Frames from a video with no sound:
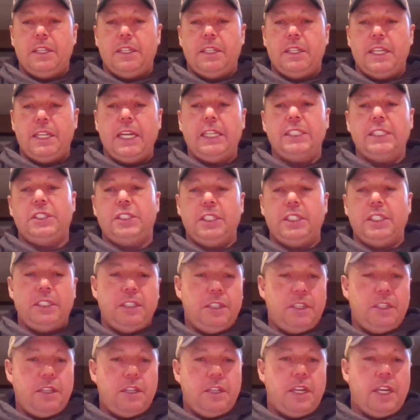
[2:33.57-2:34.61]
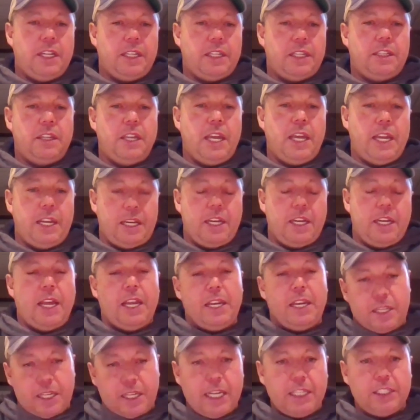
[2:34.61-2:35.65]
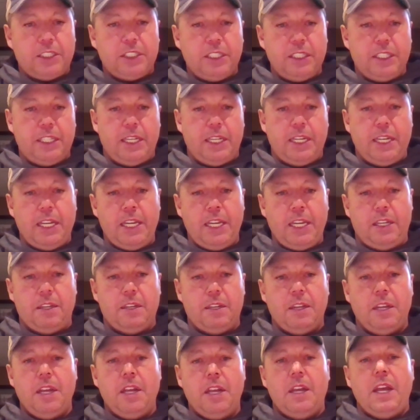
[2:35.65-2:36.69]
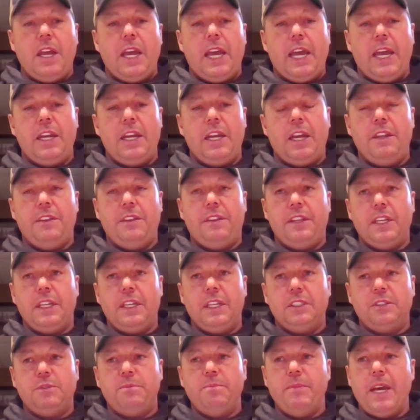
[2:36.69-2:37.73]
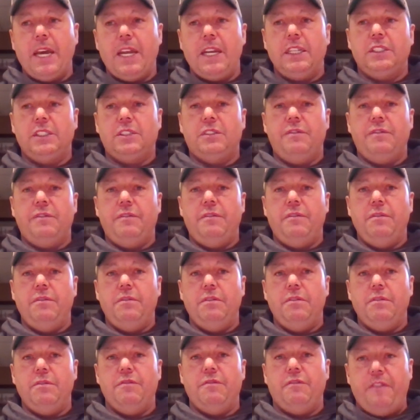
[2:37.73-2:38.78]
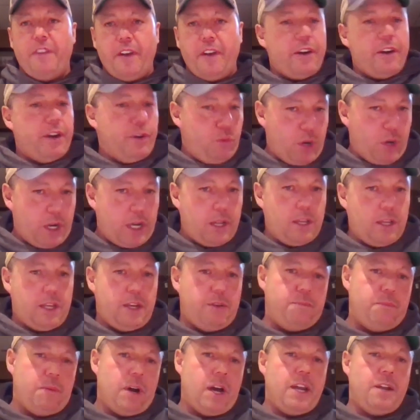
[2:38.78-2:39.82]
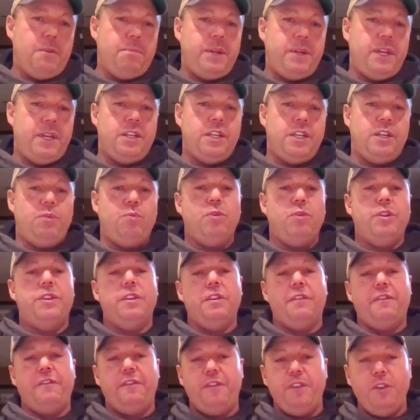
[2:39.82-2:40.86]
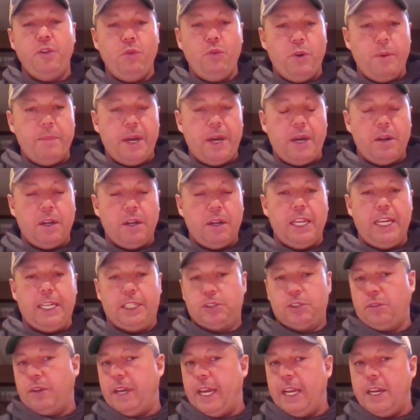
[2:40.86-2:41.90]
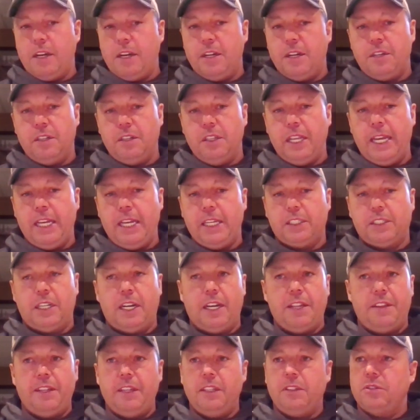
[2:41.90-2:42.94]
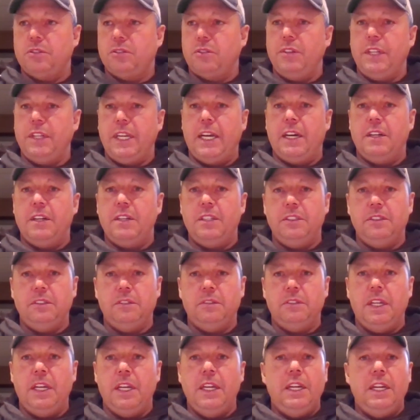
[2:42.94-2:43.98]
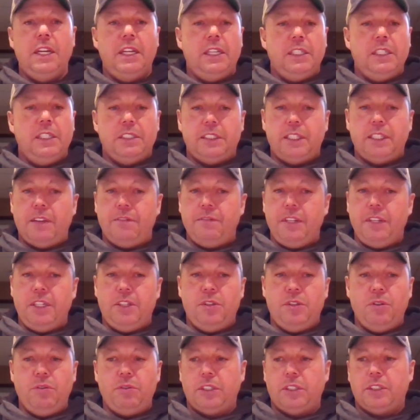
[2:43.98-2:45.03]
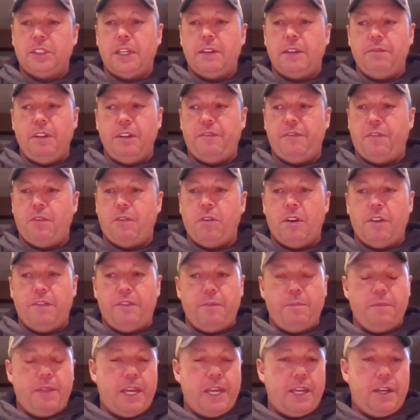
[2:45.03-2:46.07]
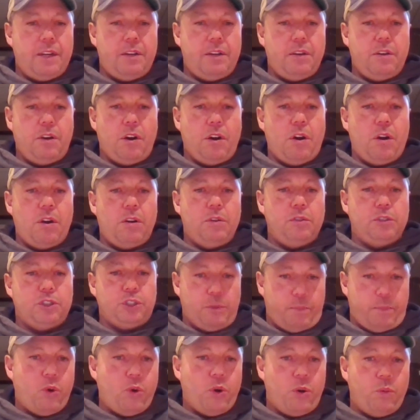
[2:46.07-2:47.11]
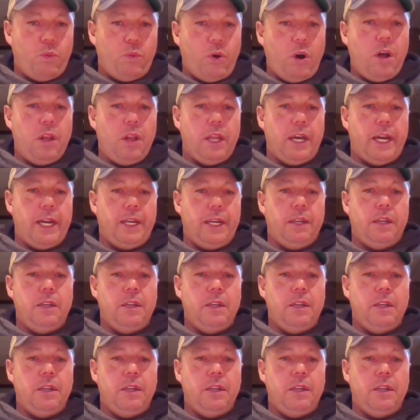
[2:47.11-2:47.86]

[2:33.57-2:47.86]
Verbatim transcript: catching and and and catching to eat, and I think it's managed very well, in my opinion, with the few amount of lakes. So 800 lakes, and I think there's only 172 or 74 of them that support walleye.